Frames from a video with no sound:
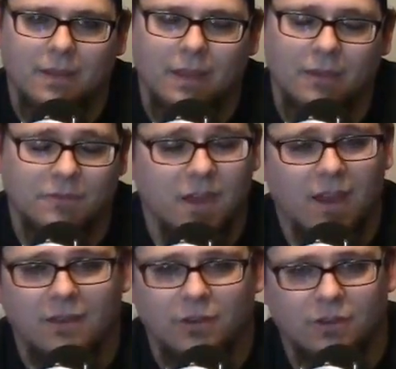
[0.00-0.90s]
If
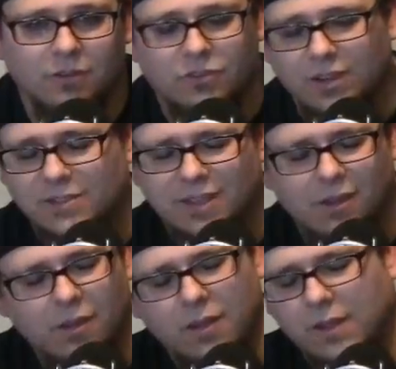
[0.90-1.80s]
not, you can just check us out
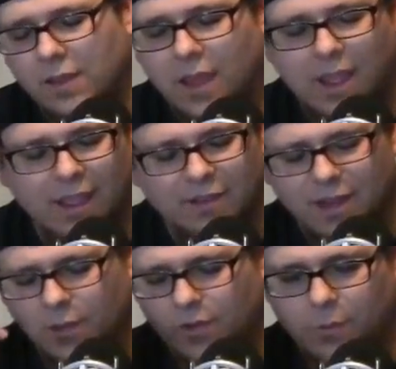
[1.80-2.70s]

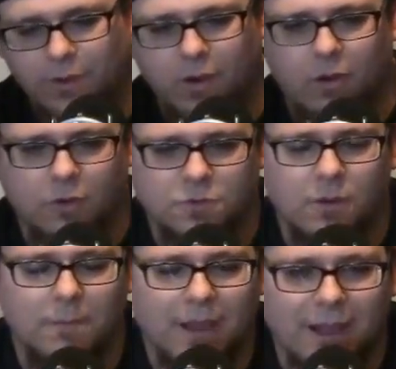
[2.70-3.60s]
anywhere that we are. Of course, we're
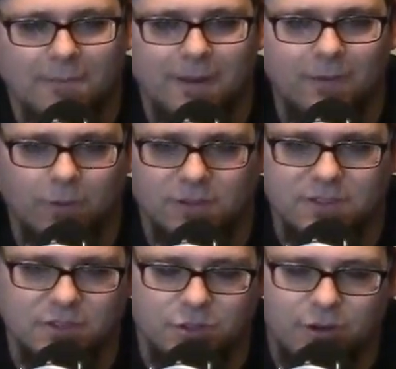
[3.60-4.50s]
on Podbean, we're on
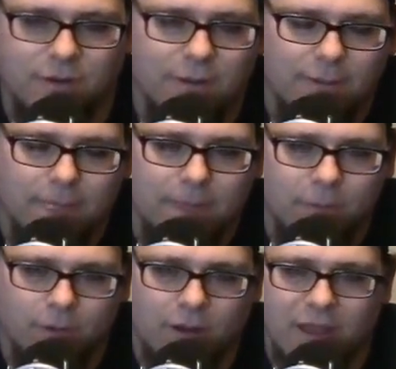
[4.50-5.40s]
Stitcher,
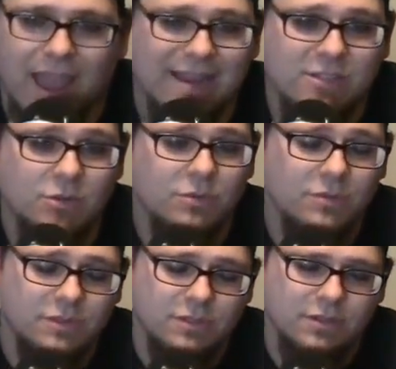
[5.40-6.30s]
we're on
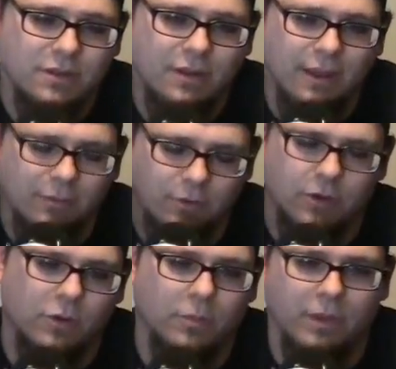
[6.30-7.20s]
iTunes, and we're on
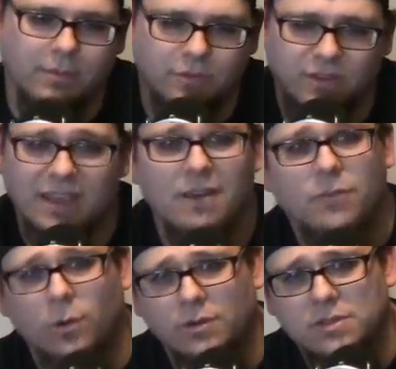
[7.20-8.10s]
Google Play Music, and of
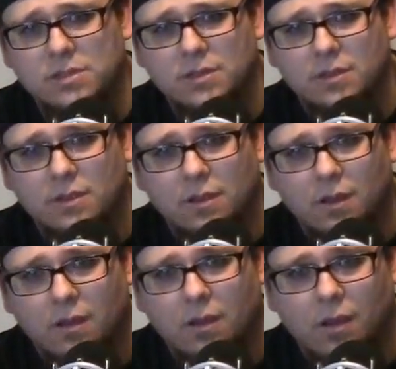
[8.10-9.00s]
course,
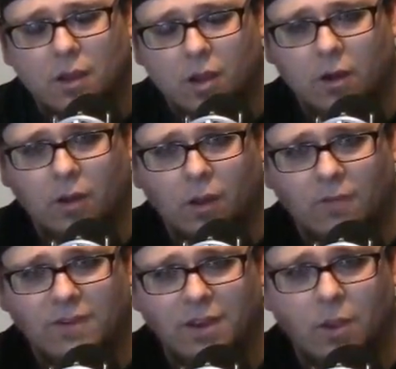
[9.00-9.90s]
our
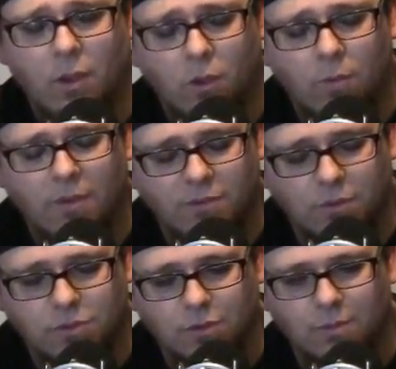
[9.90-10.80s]
video home of
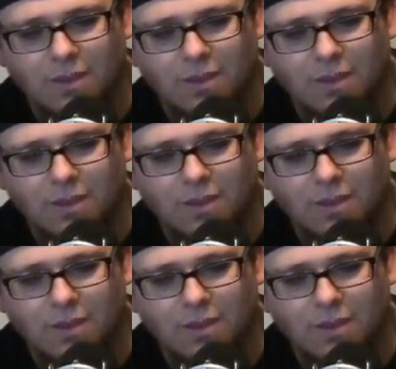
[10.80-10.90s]
YouTube.